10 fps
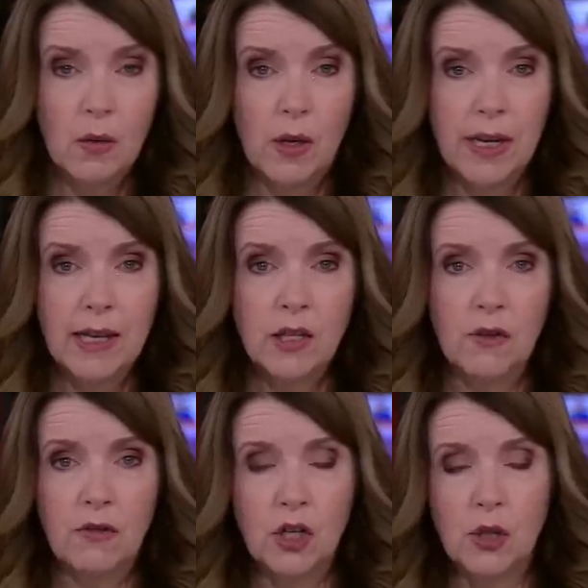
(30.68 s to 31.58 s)
While NASA
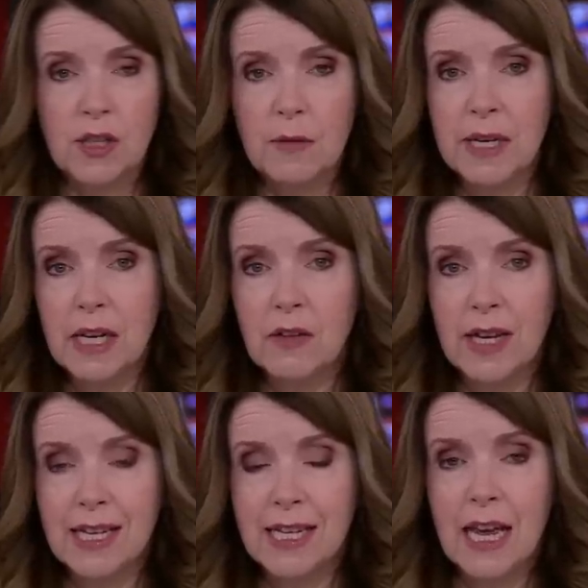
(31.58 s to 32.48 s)
officials have been
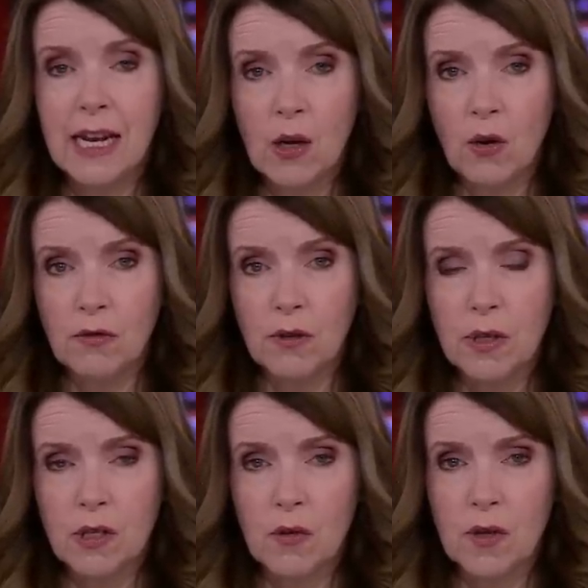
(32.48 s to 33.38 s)
giving a
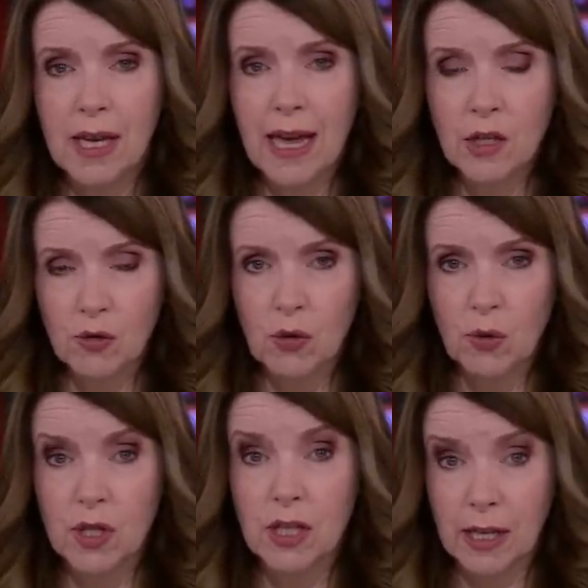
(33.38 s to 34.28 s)
teleconference on the
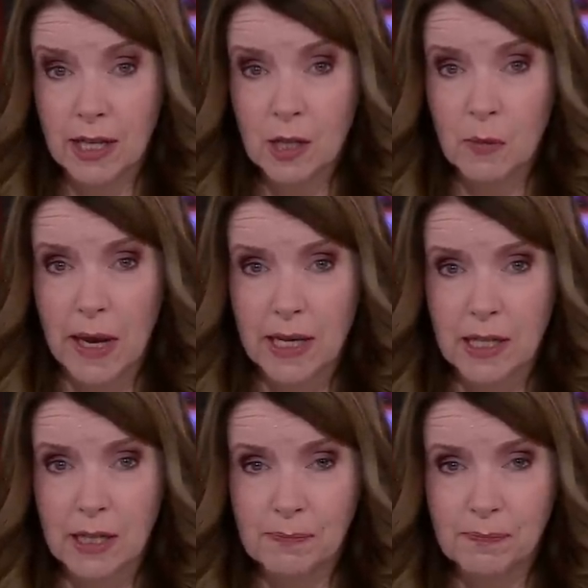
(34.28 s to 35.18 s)
astronauts stuck in
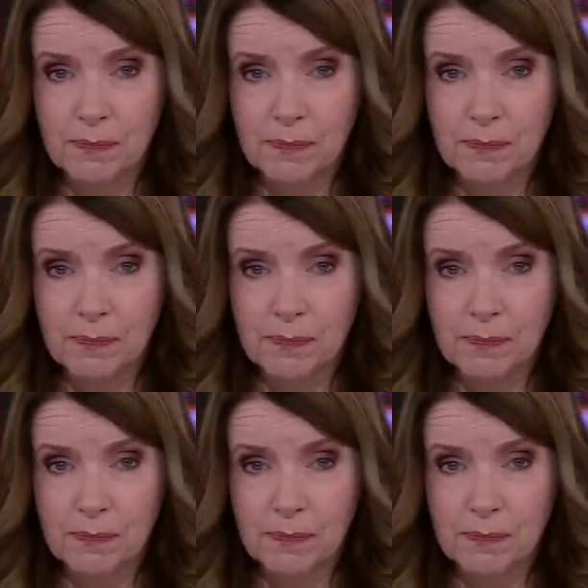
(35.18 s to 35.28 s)
space.